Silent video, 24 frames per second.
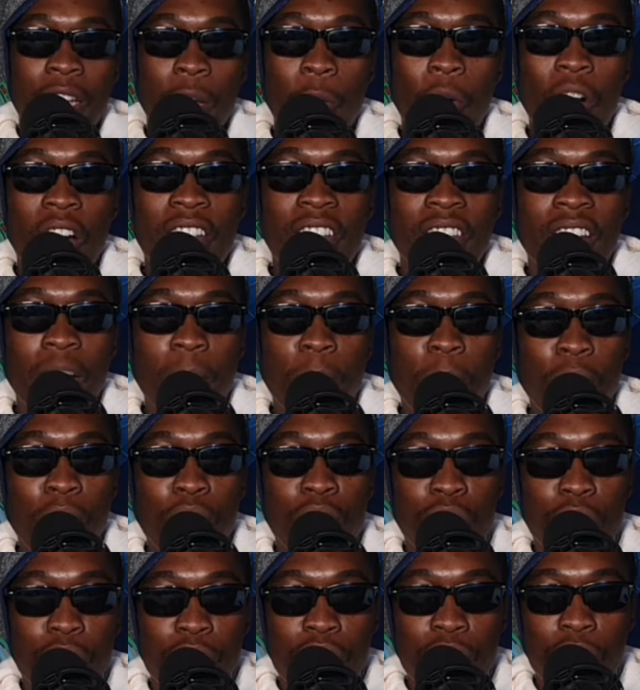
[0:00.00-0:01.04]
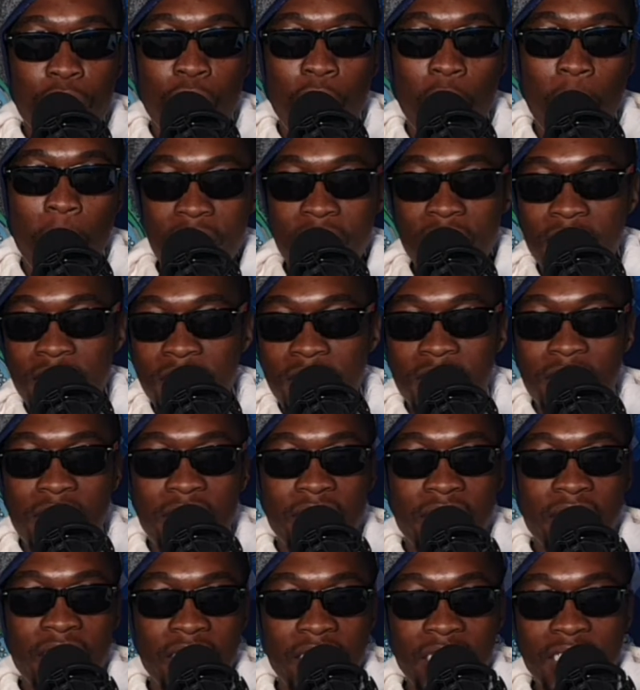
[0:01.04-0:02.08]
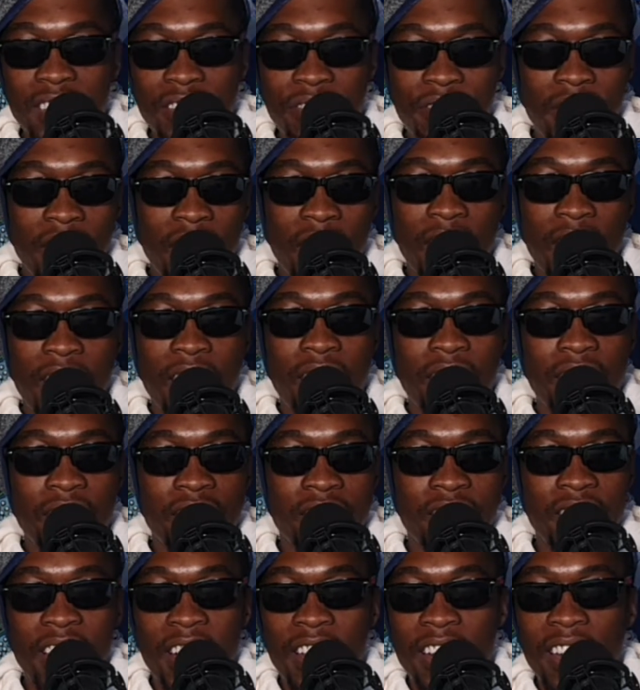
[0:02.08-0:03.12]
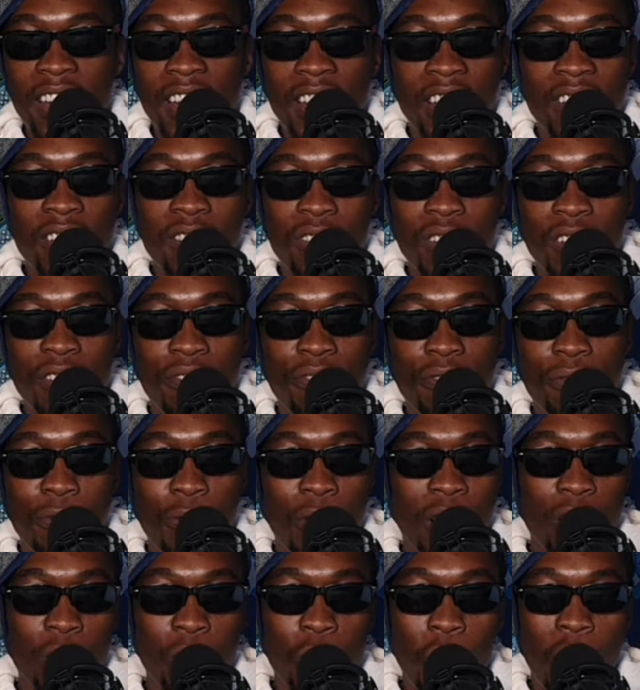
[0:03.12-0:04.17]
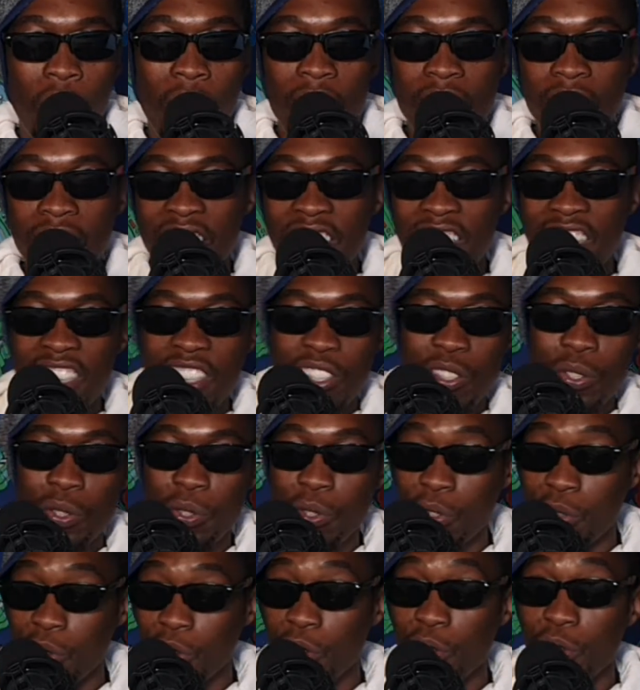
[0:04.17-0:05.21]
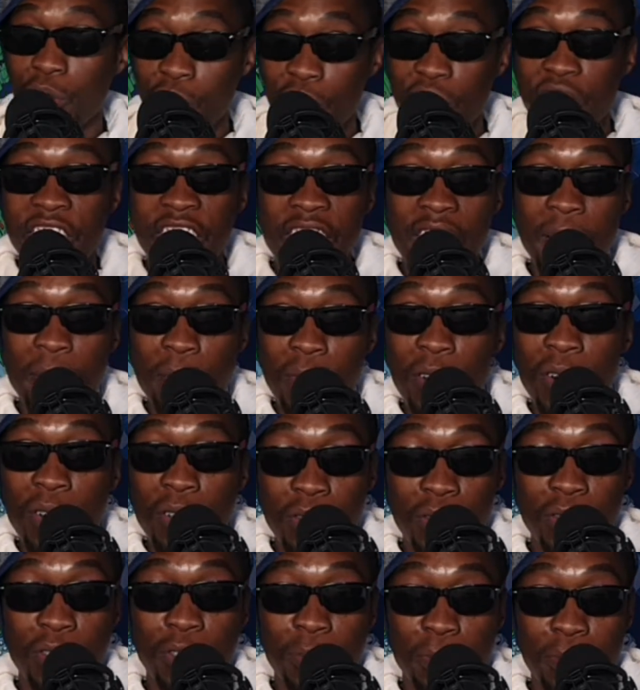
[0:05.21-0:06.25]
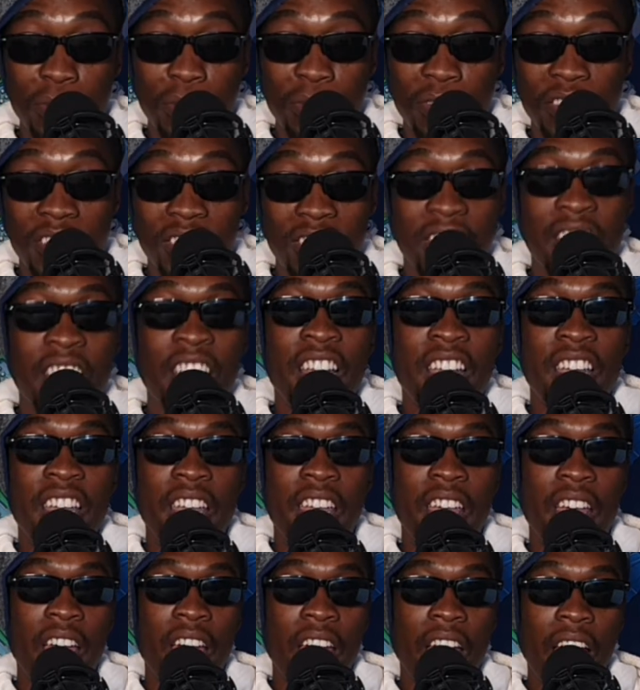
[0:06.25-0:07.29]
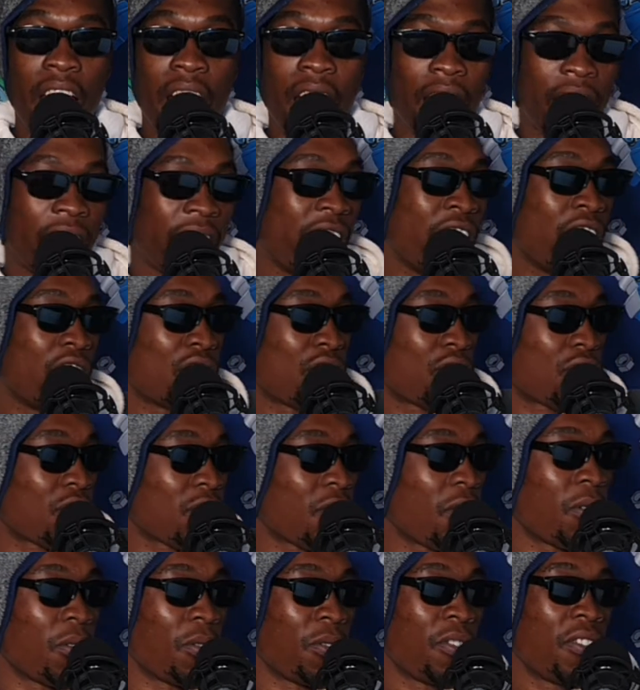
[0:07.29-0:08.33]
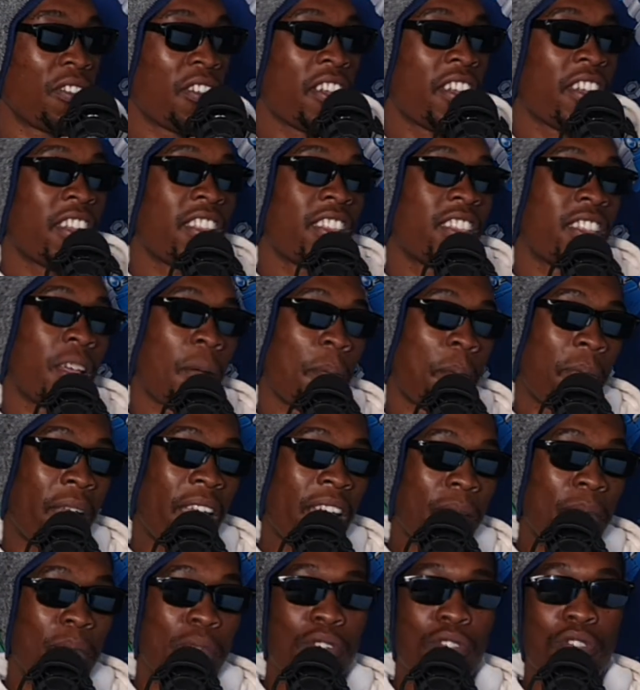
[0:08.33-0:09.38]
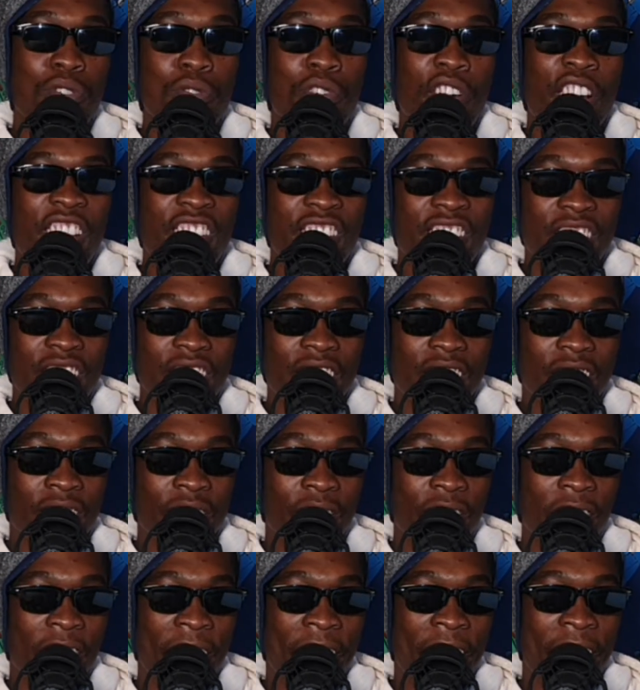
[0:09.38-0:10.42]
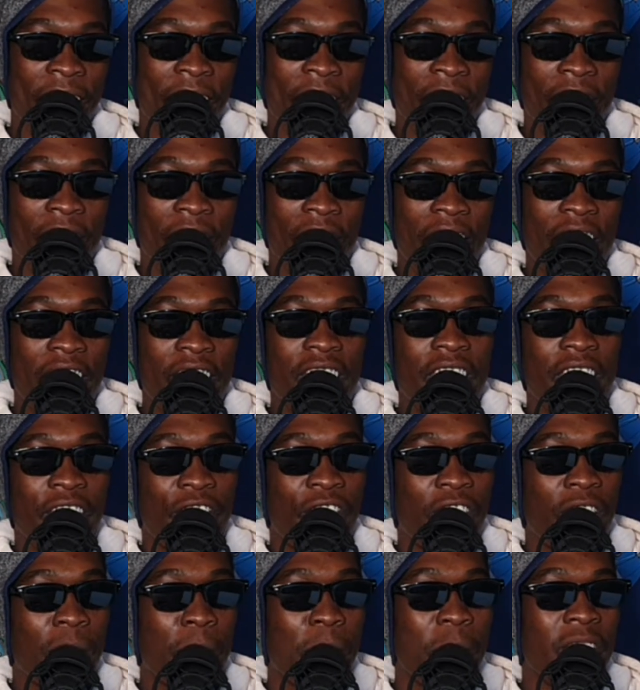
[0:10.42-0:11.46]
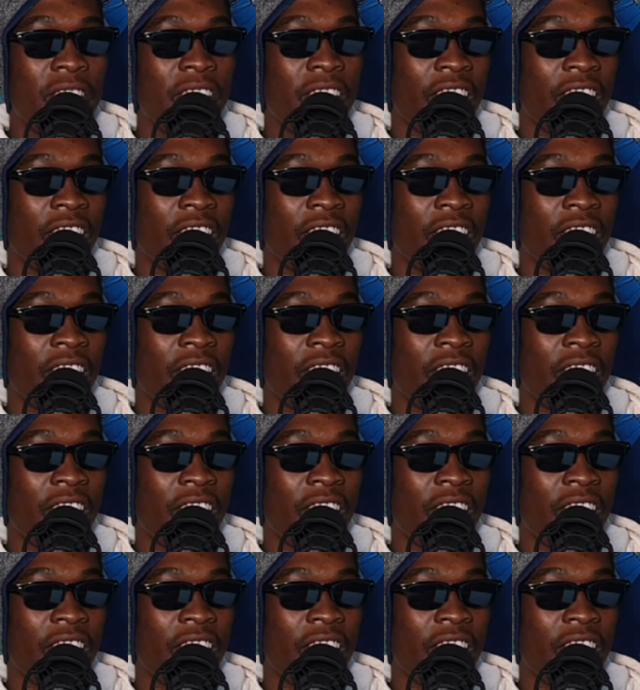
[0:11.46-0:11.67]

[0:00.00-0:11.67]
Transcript: The one that produced Keep City, The River, Guyana Land of what, you name all those bullshit. Yeah. So, the black bourgeoisie in the film